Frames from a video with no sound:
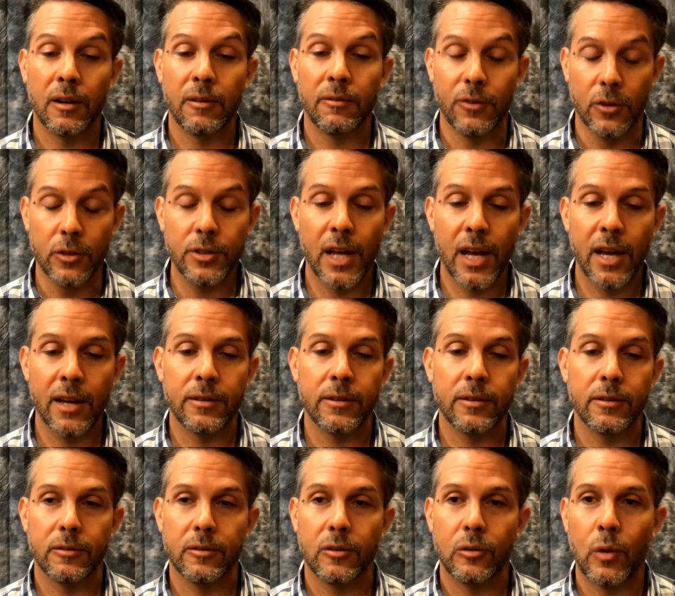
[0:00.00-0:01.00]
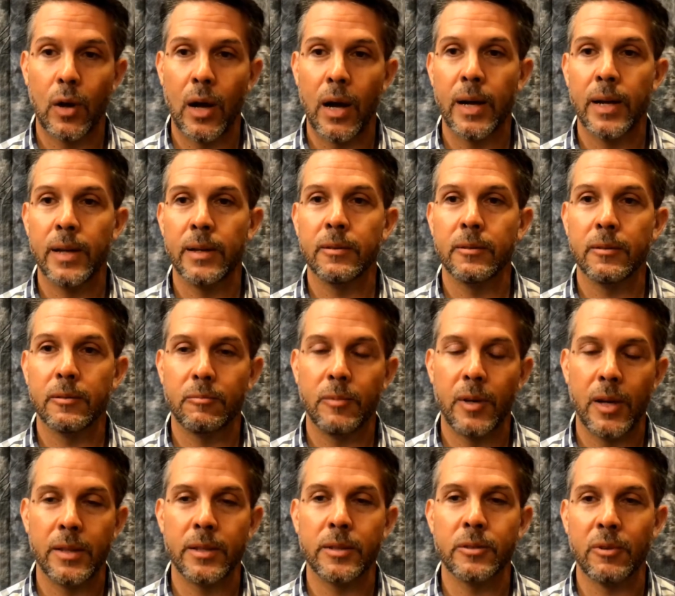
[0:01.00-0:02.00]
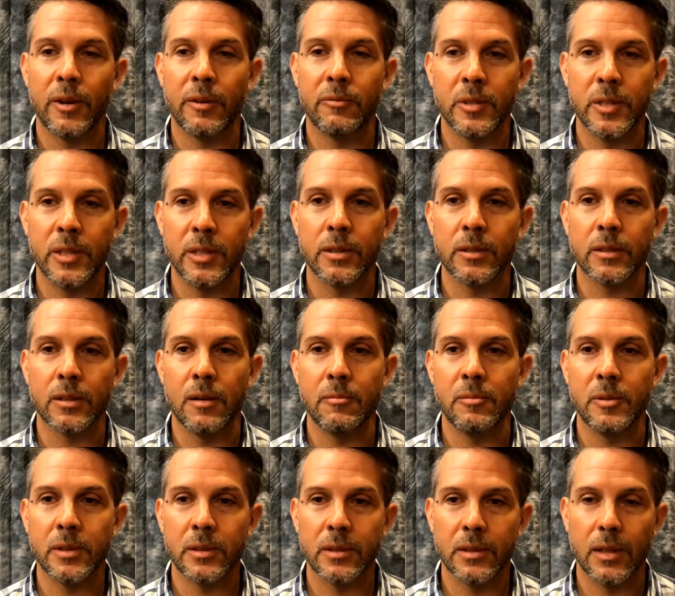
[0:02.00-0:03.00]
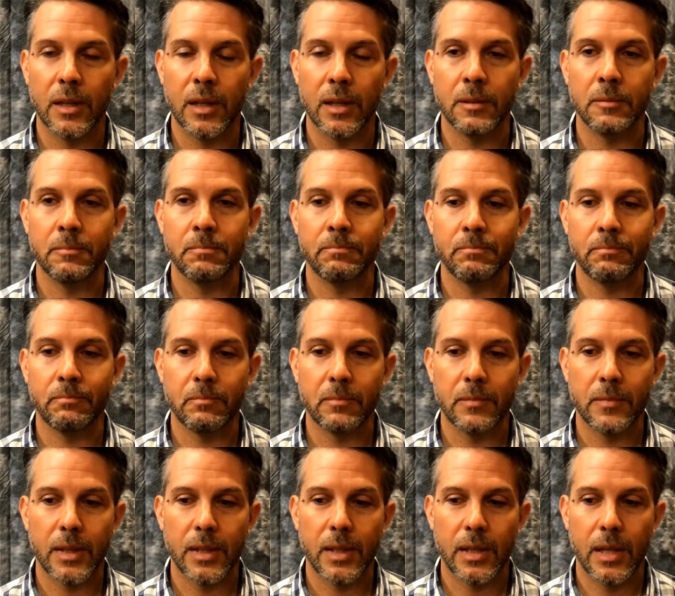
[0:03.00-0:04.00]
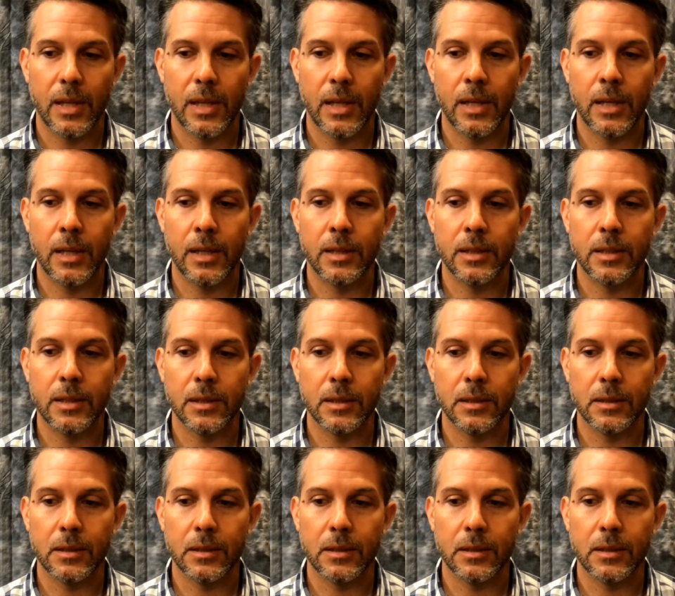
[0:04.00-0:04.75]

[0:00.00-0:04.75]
firsthand why many of these refugees are coming, and